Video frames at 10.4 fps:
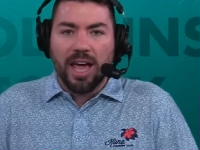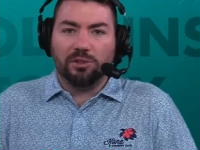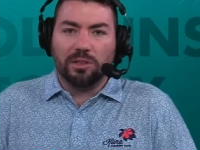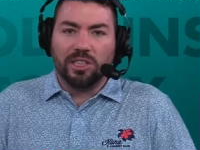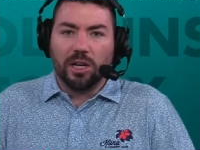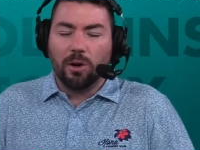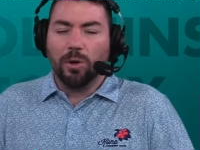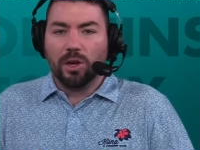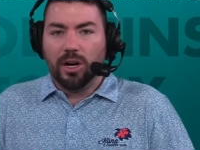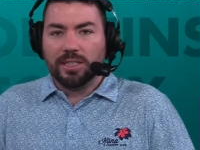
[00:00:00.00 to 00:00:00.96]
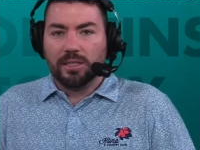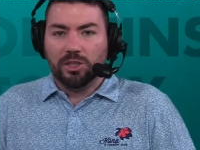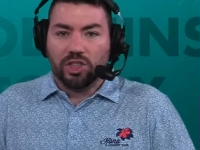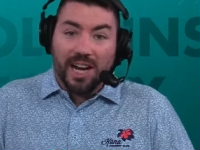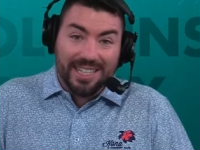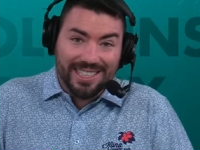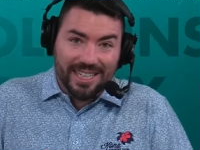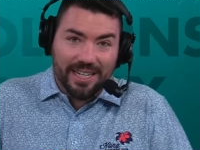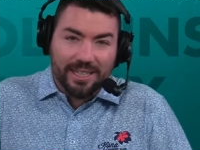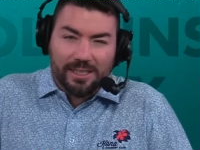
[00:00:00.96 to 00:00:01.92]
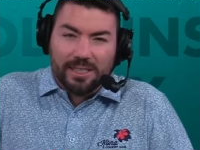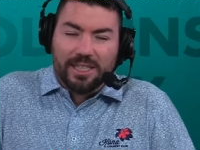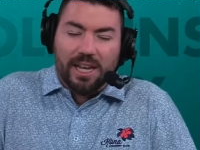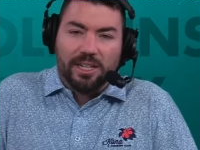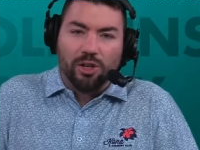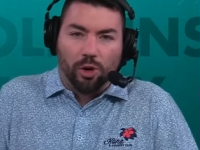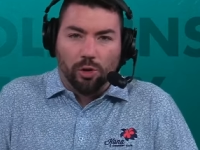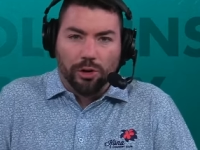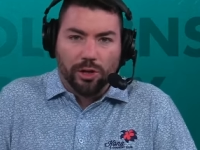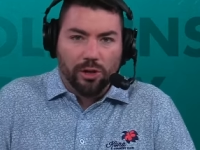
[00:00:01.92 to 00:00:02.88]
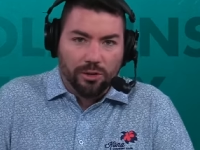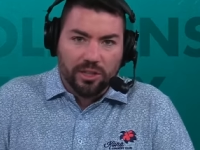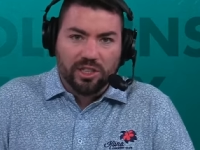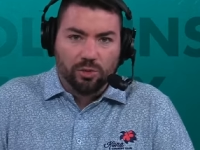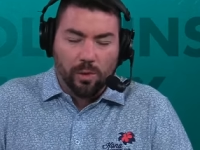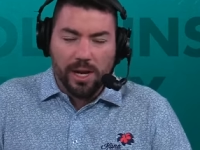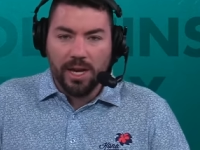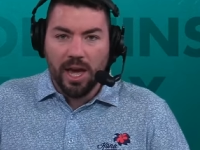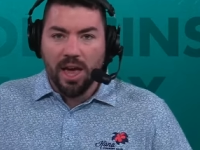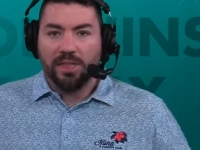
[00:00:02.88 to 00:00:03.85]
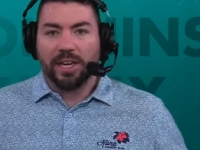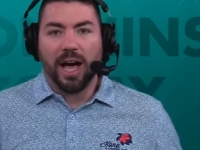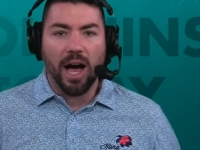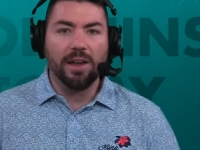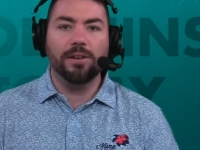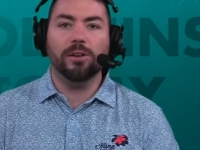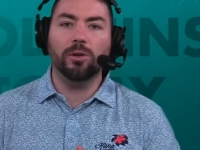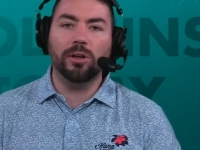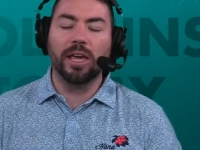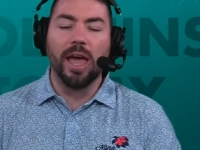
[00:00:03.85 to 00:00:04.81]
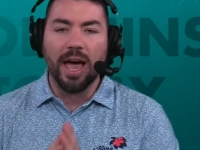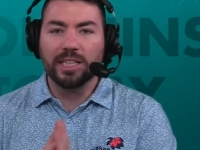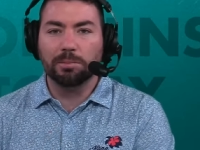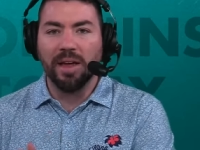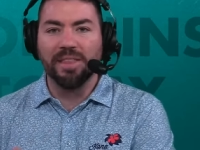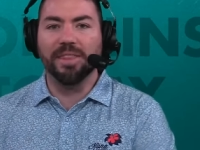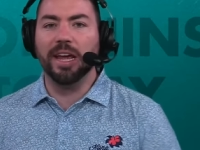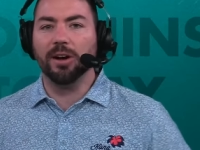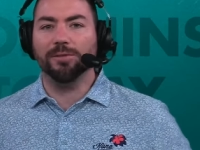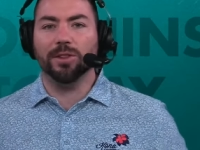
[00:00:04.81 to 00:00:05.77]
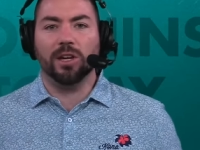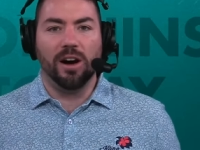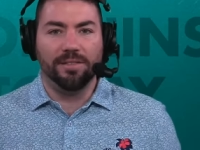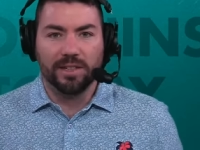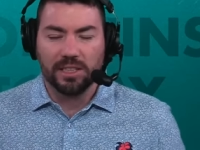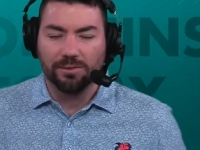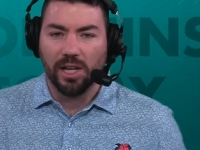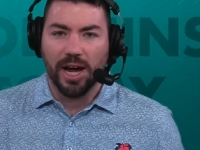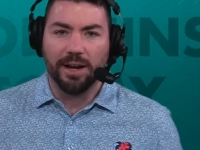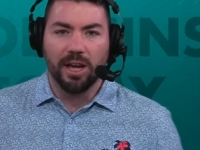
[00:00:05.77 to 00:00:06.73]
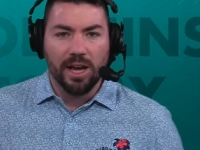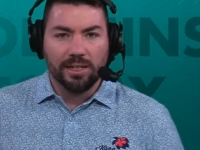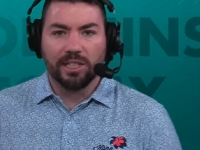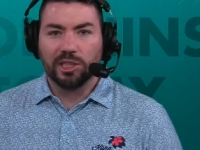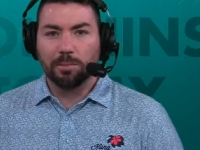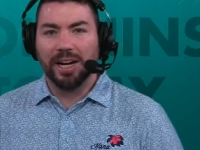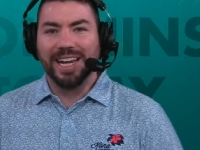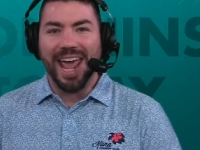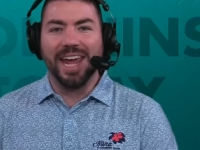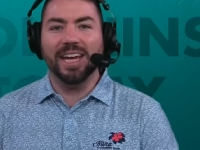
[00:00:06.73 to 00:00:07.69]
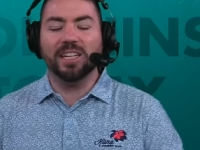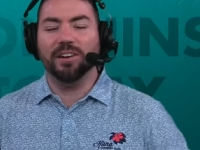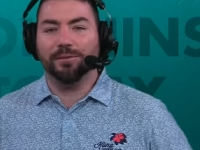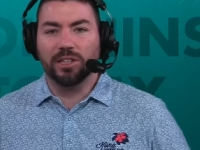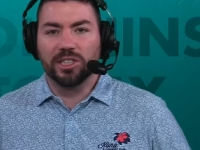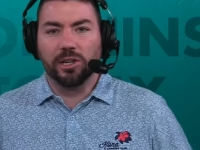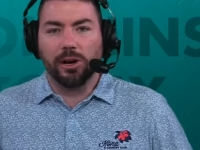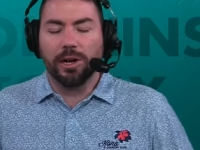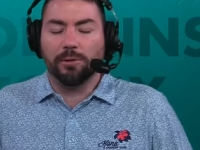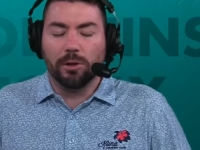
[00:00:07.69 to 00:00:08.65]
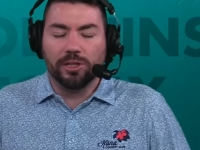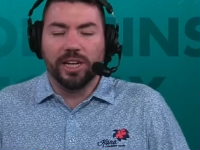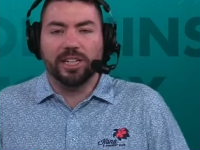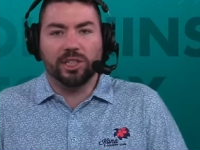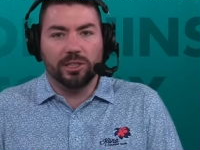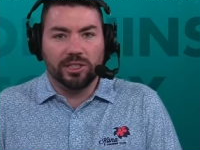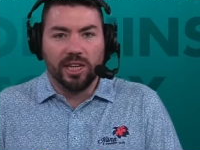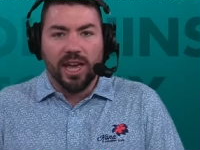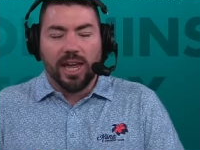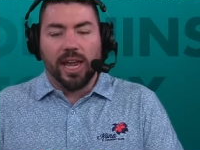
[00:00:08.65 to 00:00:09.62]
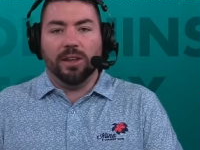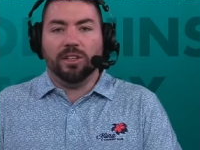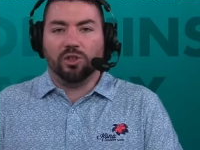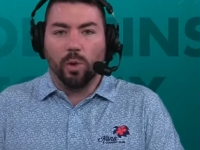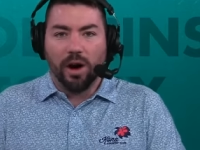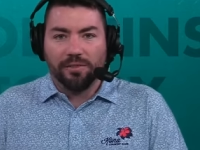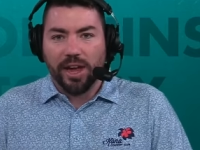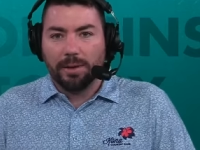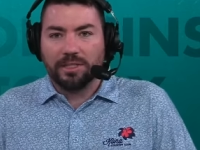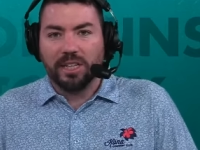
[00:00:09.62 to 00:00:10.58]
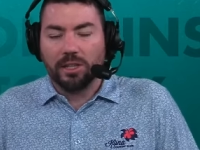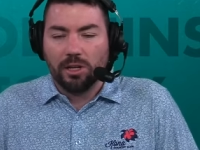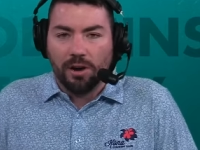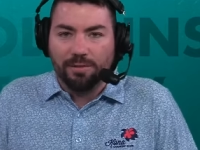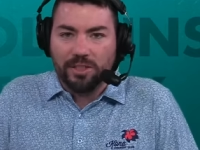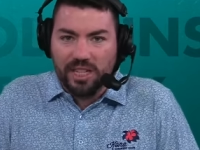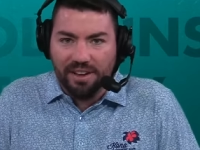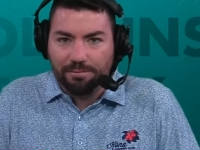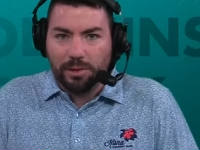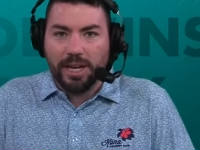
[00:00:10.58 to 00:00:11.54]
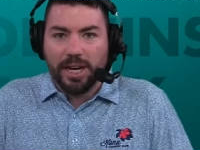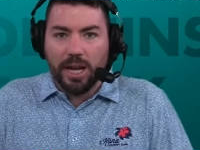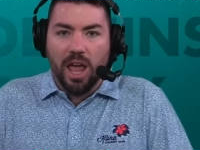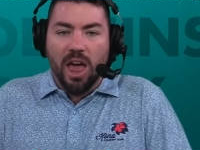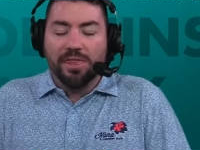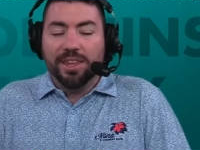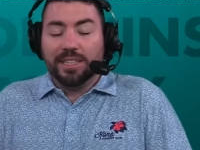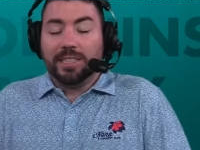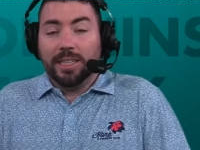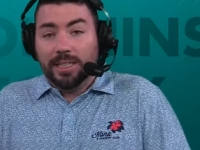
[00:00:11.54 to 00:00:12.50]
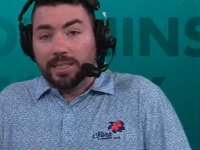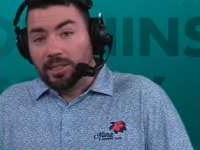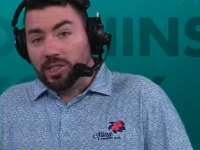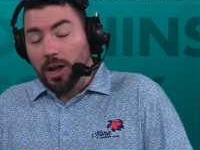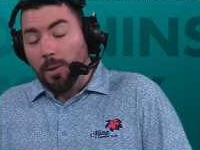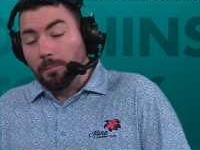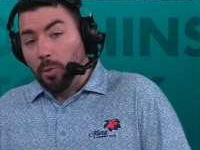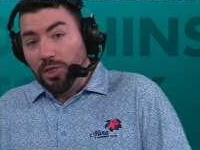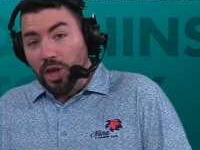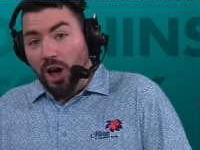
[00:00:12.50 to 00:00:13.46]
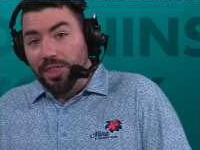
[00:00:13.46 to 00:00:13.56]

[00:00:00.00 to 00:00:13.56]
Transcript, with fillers: as we saw with Austin Jackson getting extended earlier this week. The continuity has been there for the offensive line, despite eight different starting rotations in the 12 games that the Dolphins have played this season. So, with all